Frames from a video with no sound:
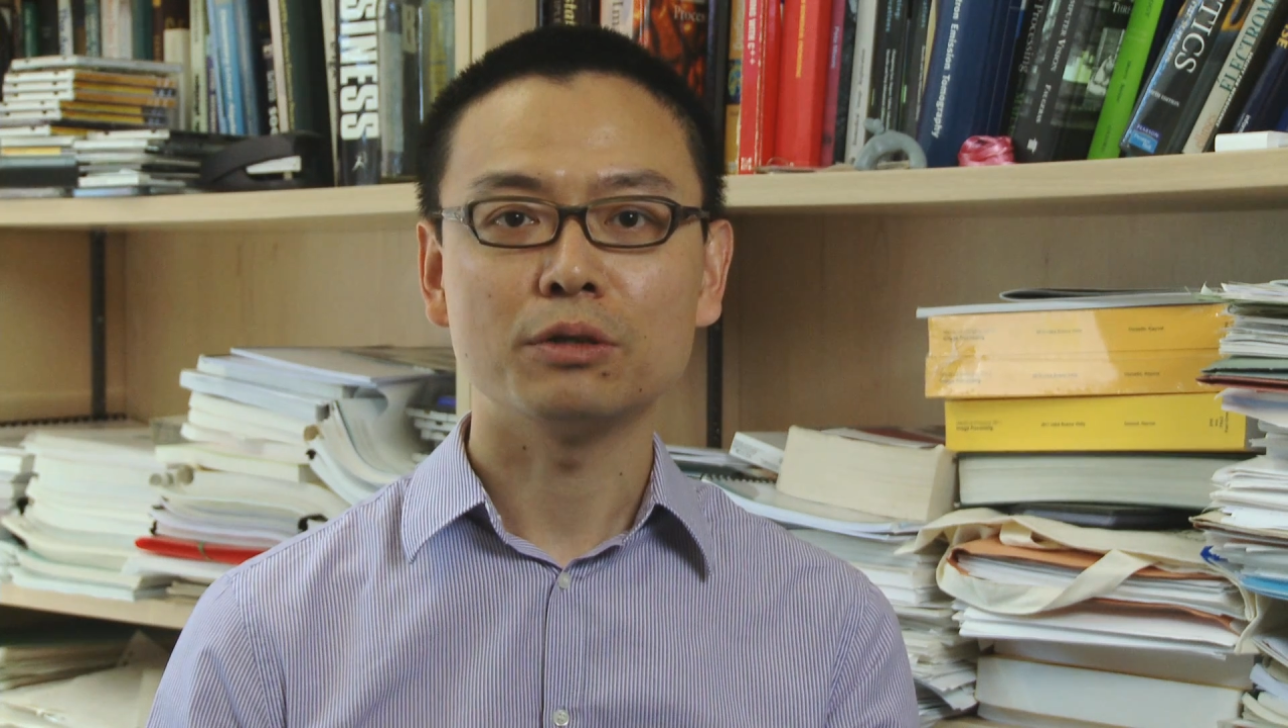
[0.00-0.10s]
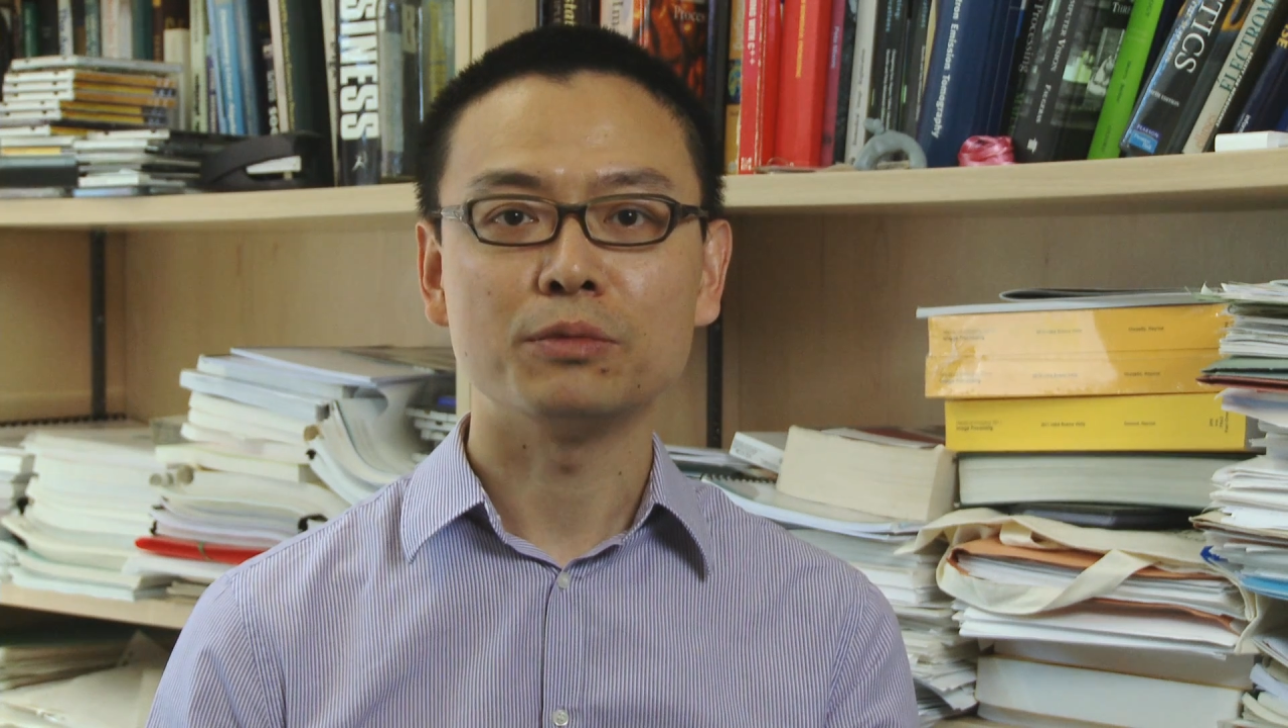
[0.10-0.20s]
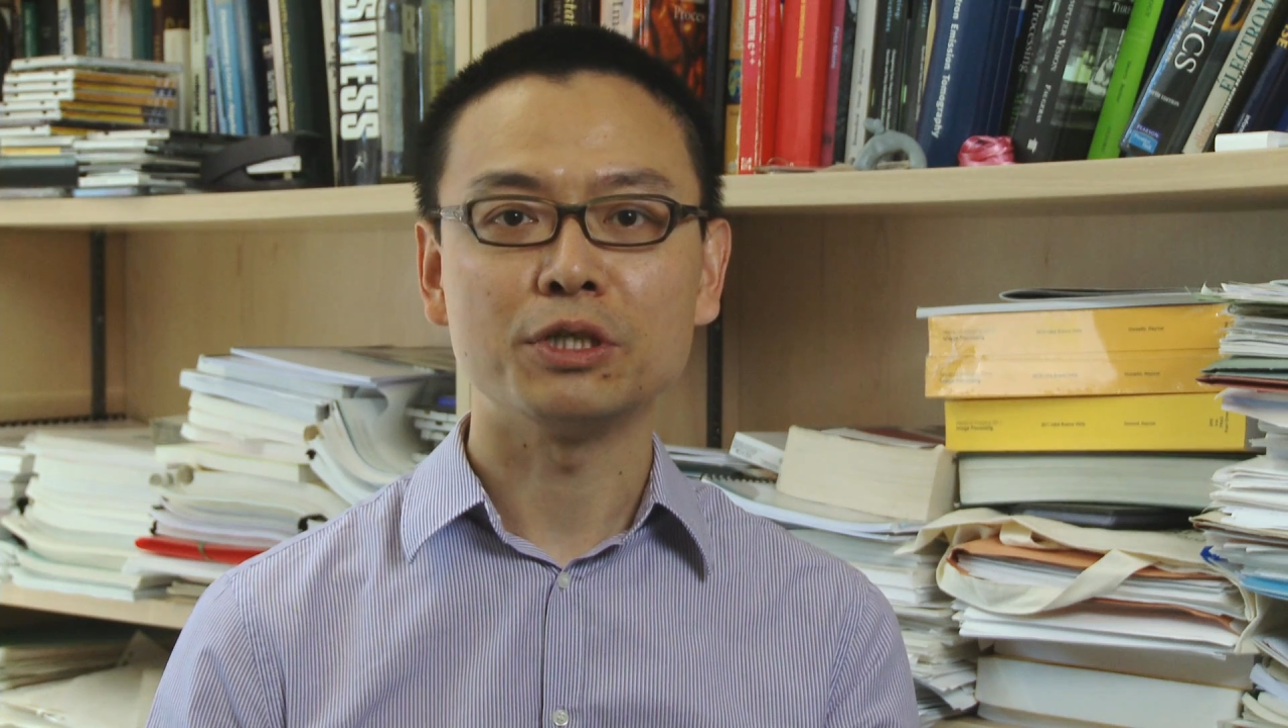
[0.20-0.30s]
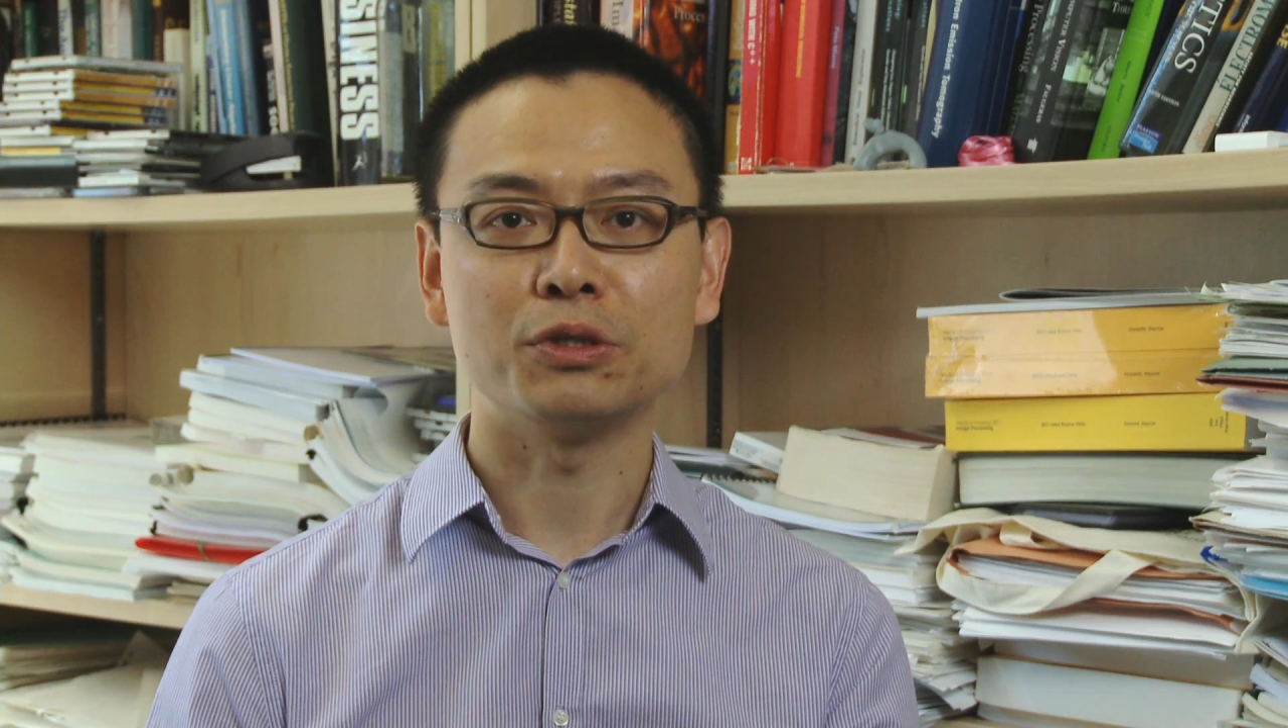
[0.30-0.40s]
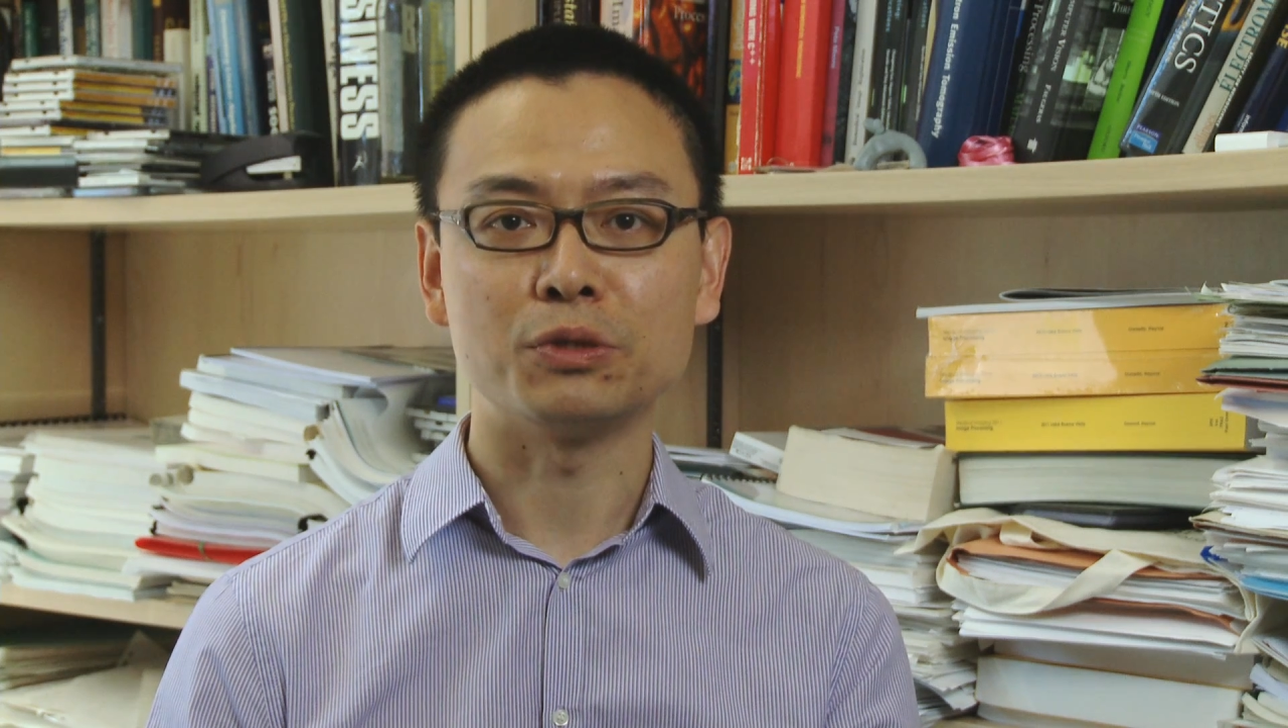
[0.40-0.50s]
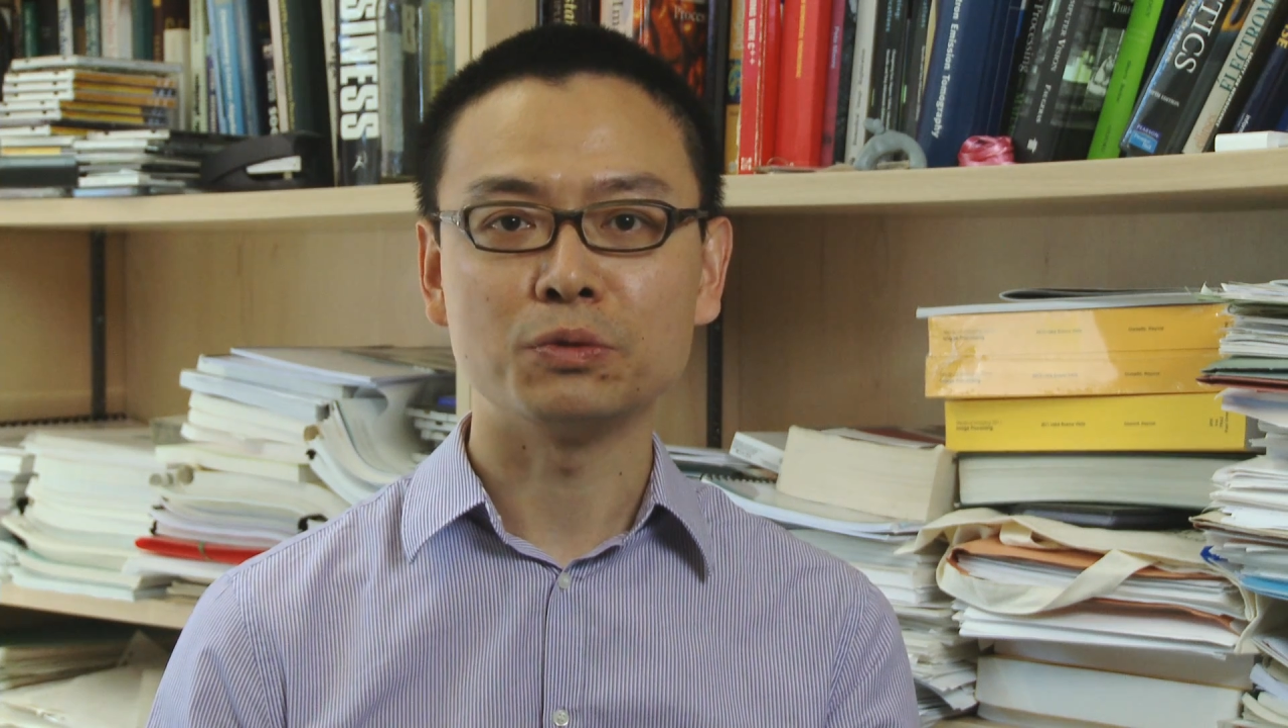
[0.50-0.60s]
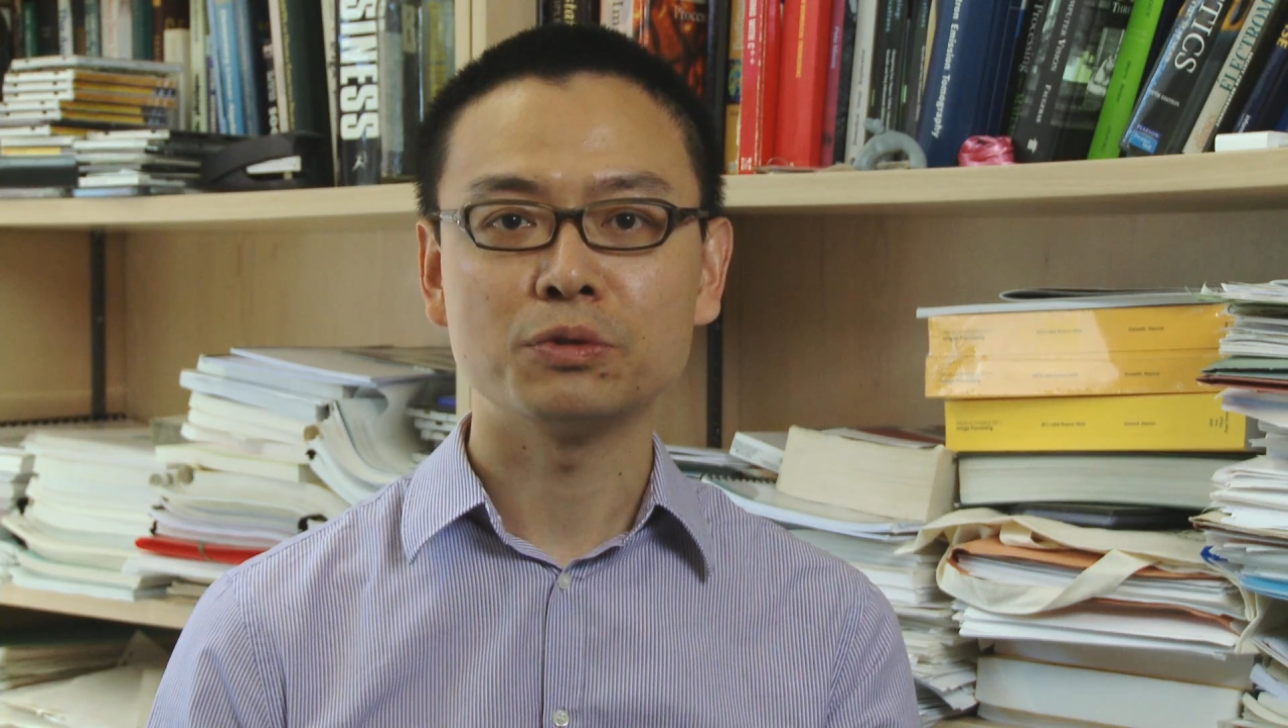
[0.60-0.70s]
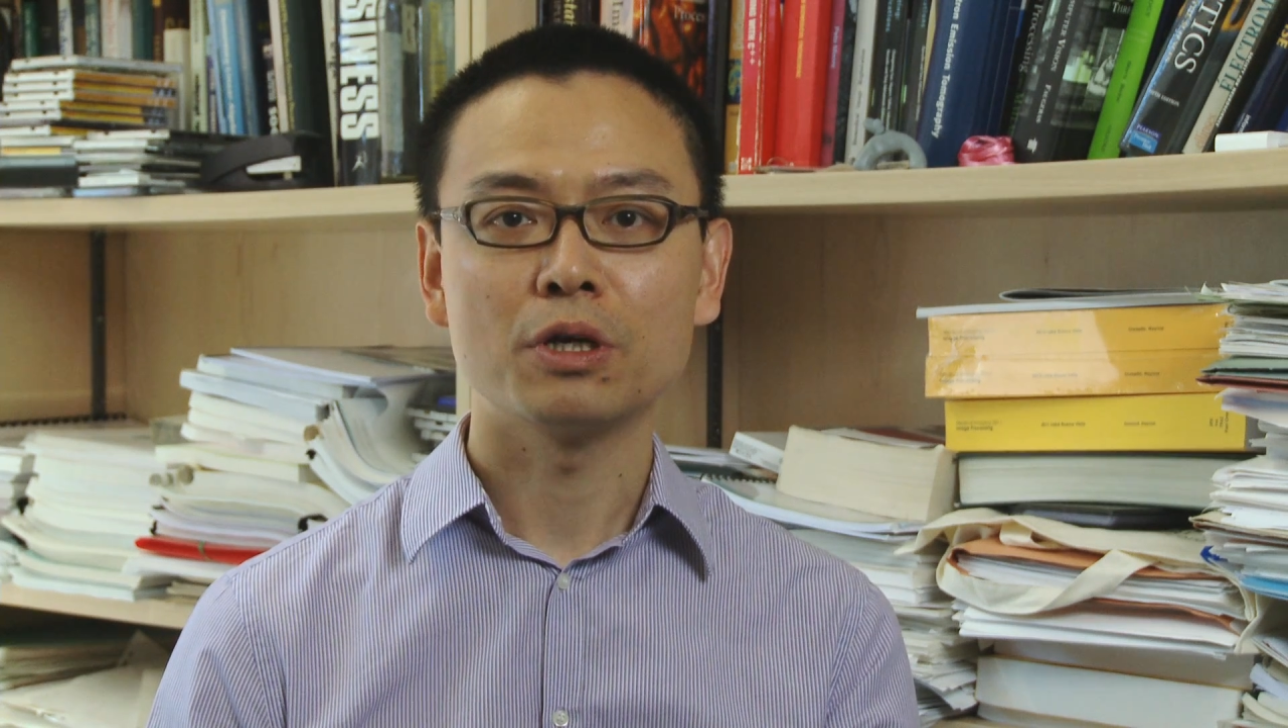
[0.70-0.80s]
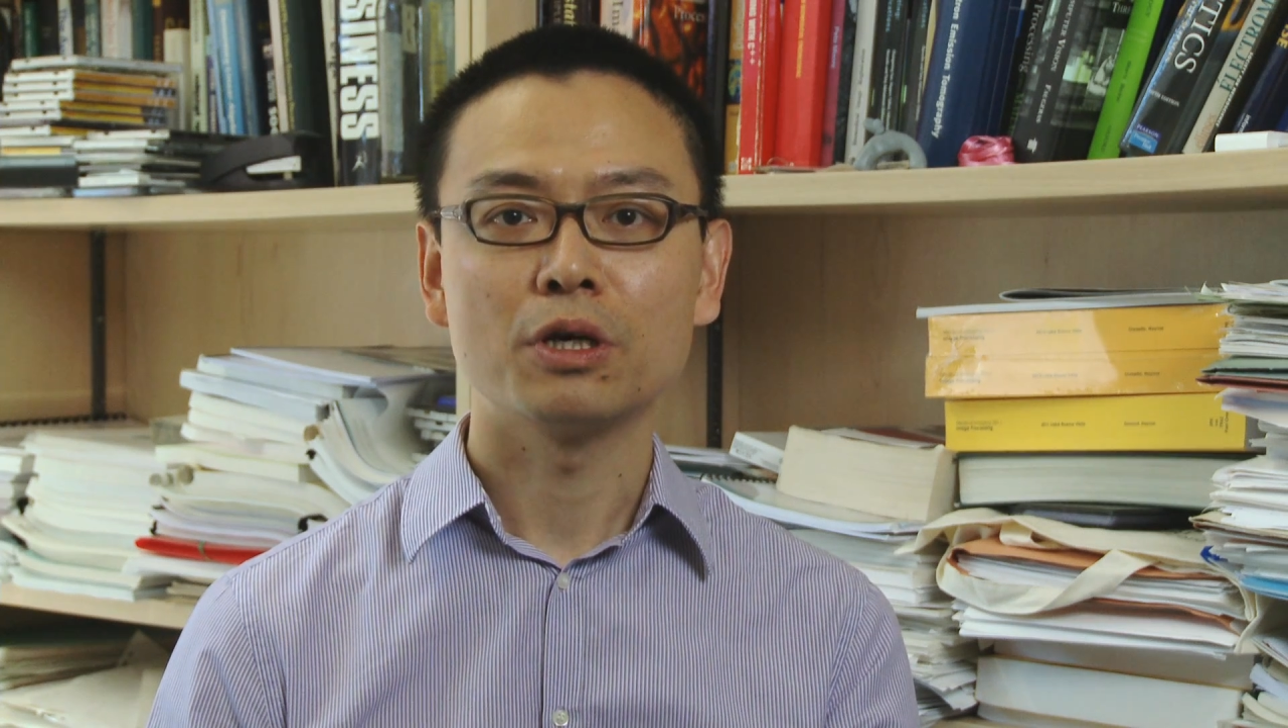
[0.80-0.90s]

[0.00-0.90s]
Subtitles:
be used